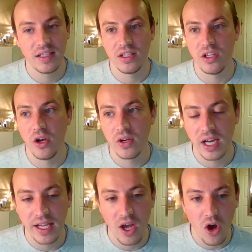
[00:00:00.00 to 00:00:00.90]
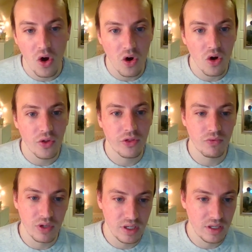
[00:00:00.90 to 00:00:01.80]
you know, can I get all
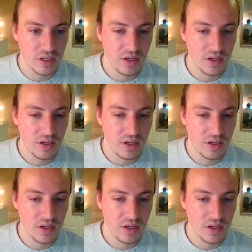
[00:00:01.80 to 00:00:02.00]
3